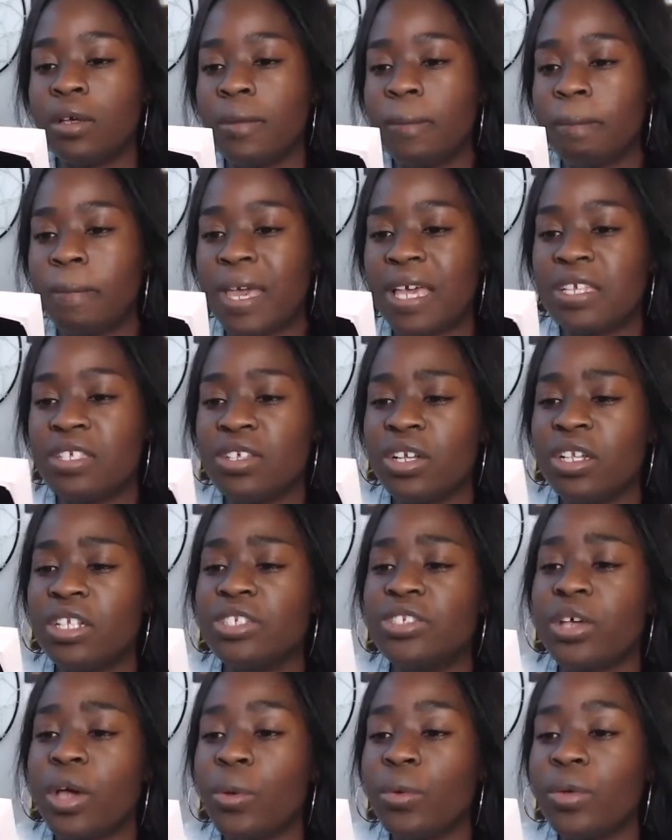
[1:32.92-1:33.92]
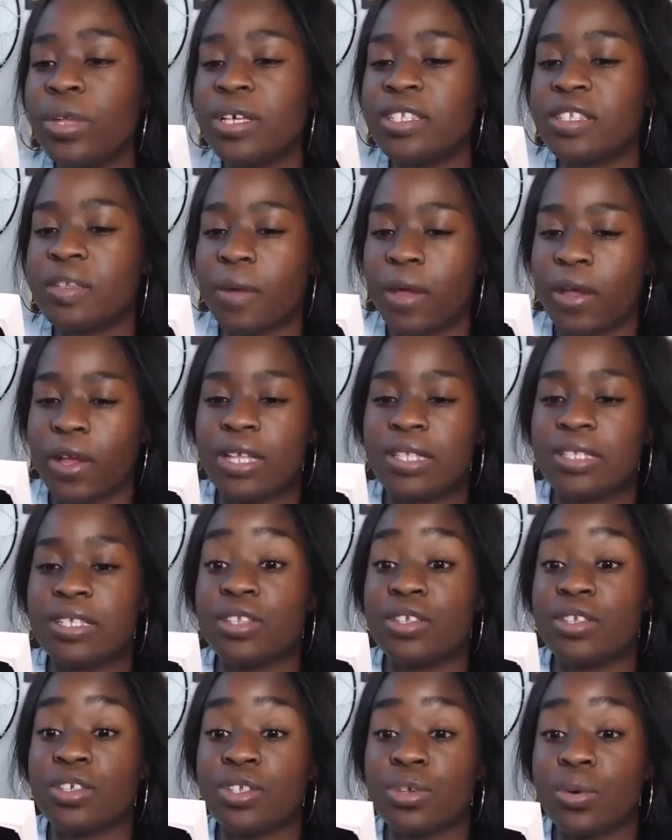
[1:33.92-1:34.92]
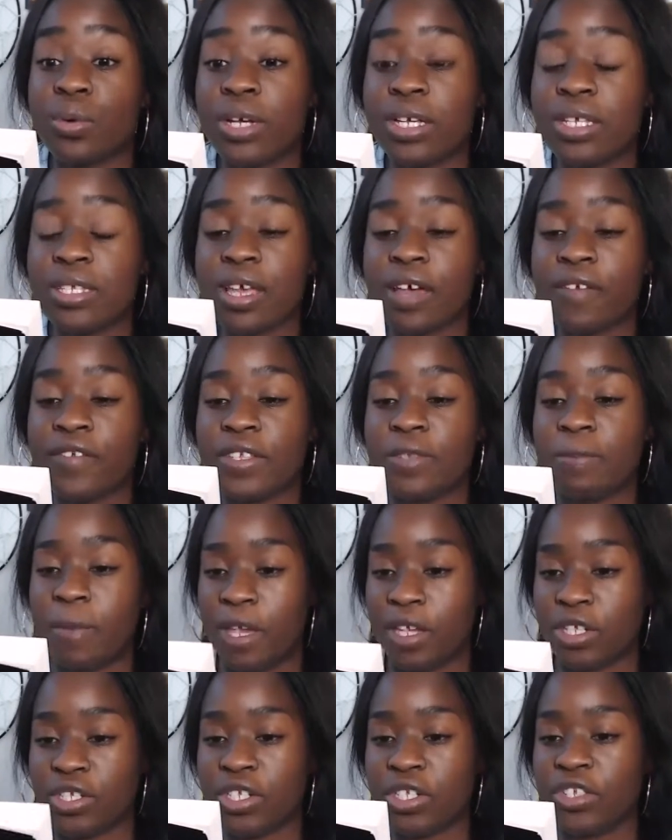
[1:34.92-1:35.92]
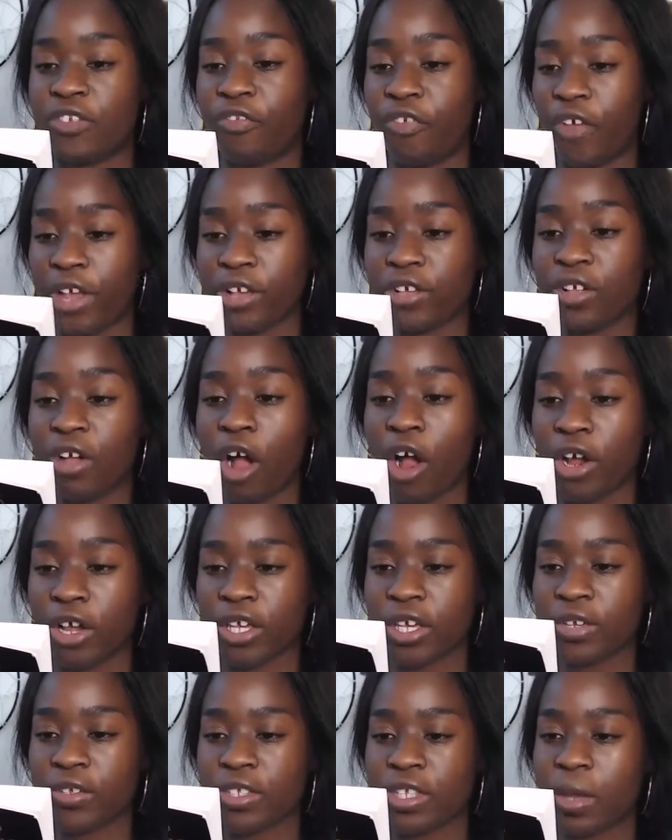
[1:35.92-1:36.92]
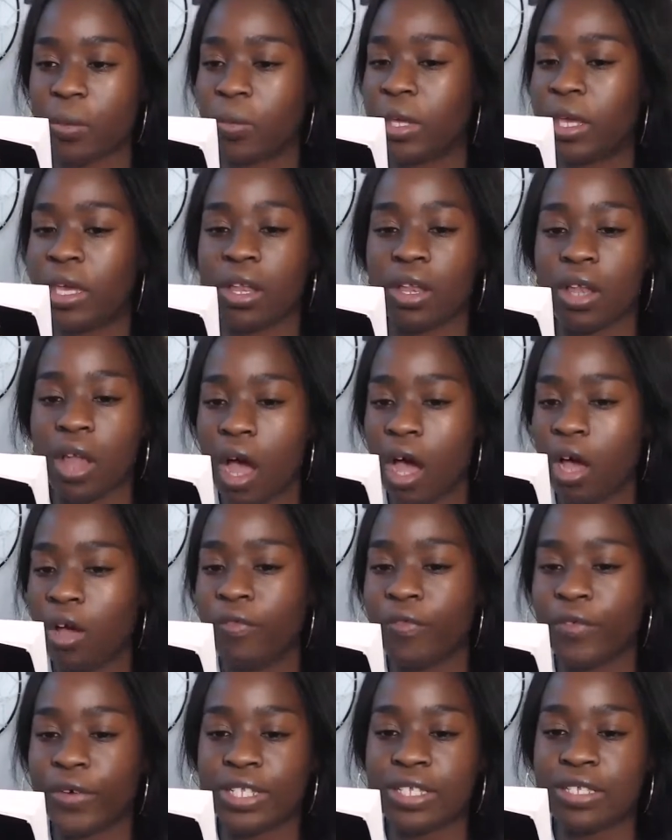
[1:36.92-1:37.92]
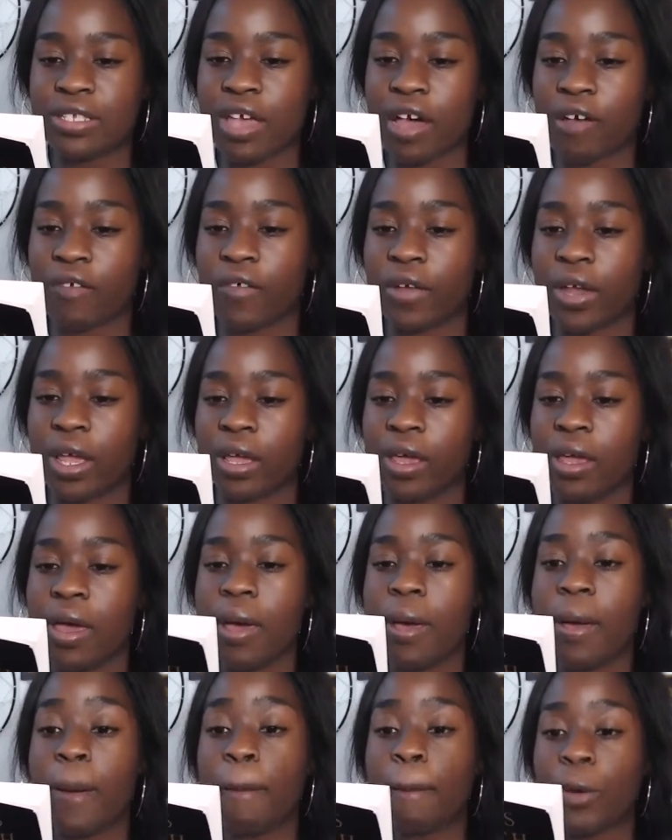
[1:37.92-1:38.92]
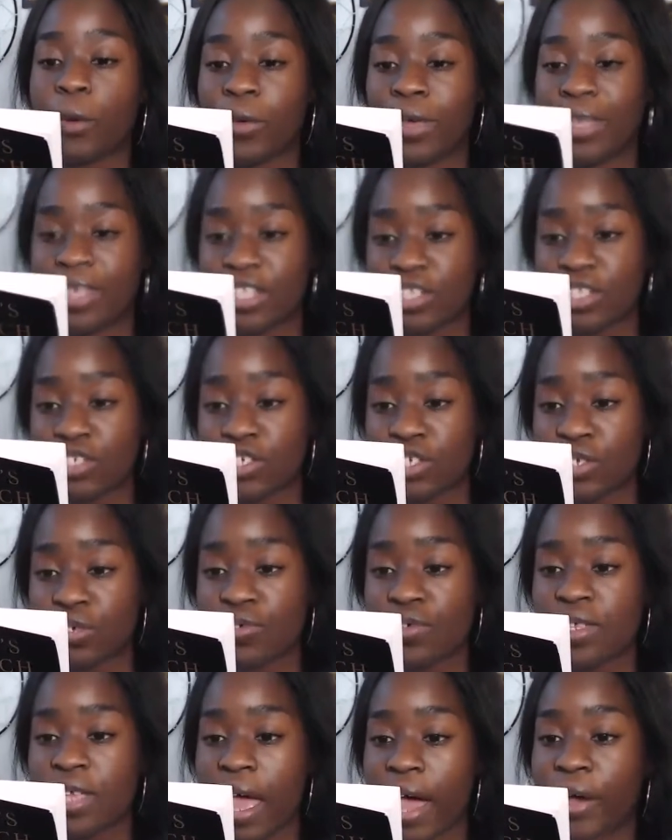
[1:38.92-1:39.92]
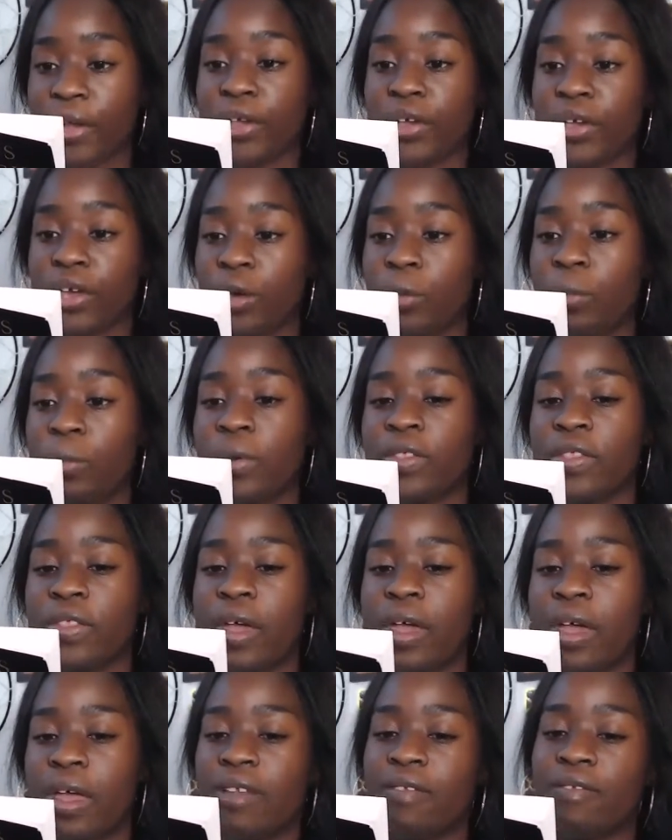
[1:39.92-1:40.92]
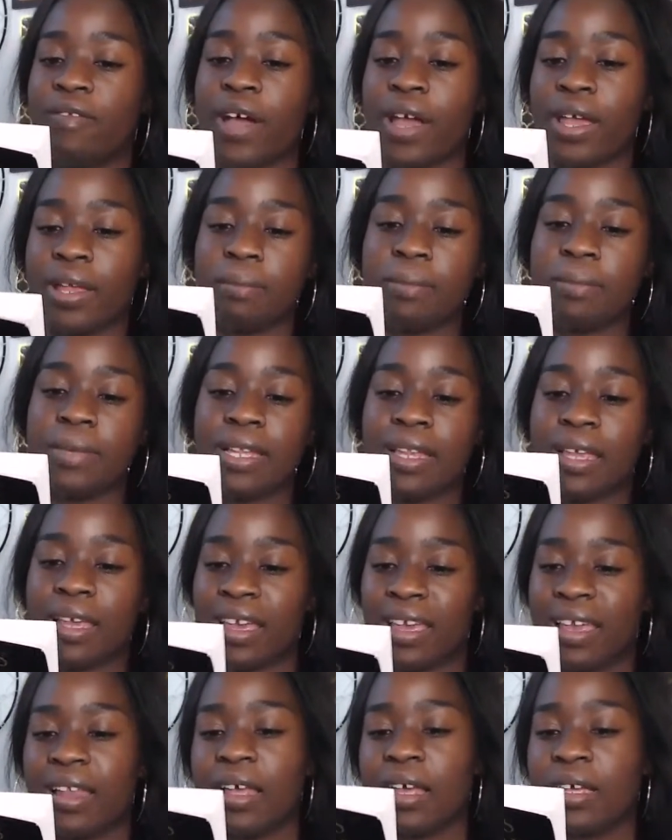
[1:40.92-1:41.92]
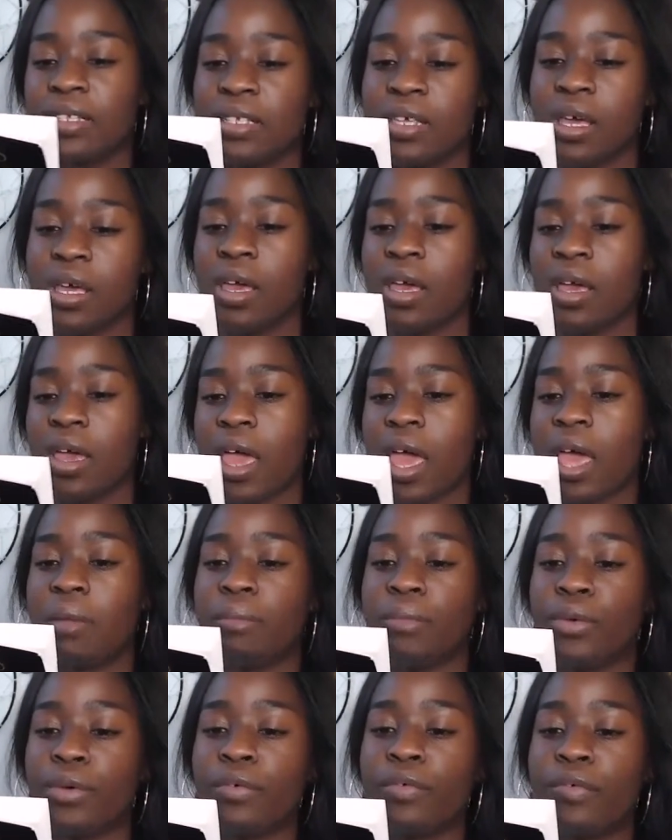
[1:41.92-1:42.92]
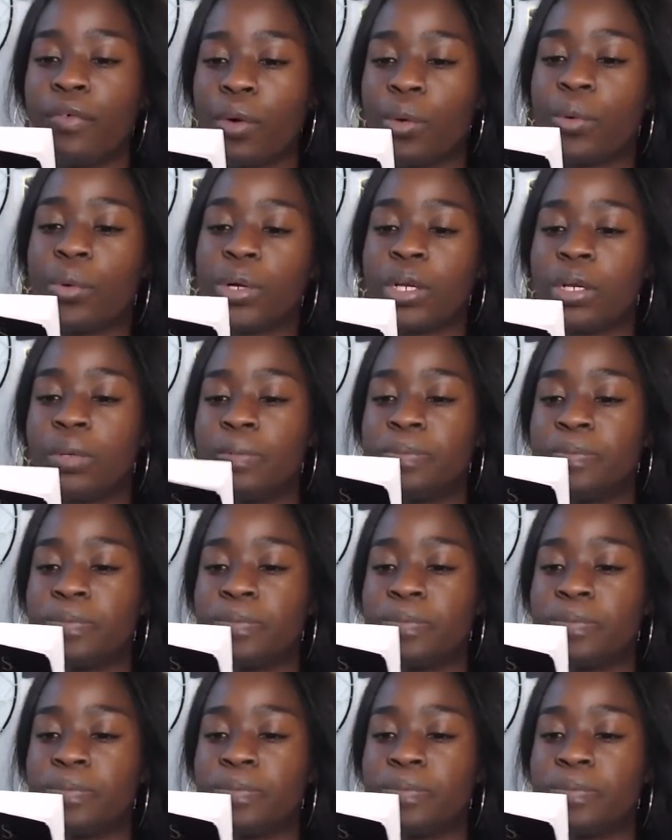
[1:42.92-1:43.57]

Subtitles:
Based on his own experience and the stories of his patients, Frankl argues that we cannot avoid suffering, but we can choose how to cope with it and find meaning in it and move forward.